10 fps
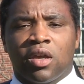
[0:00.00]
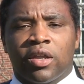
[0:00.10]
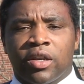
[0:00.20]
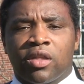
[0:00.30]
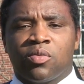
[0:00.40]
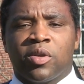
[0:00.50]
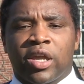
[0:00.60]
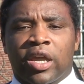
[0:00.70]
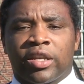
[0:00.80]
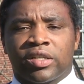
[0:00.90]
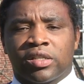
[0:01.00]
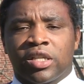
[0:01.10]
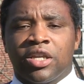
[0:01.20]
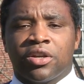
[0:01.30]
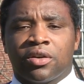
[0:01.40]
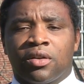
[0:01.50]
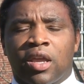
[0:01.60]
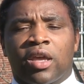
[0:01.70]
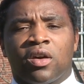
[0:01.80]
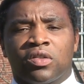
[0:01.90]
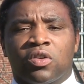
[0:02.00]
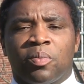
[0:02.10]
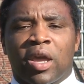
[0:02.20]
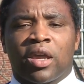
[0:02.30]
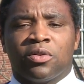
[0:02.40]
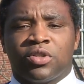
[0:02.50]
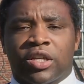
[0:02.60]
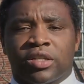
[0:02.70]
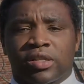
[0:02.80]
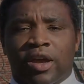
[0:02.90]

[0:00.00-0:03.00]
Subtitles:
another began as a leader and also a man who changes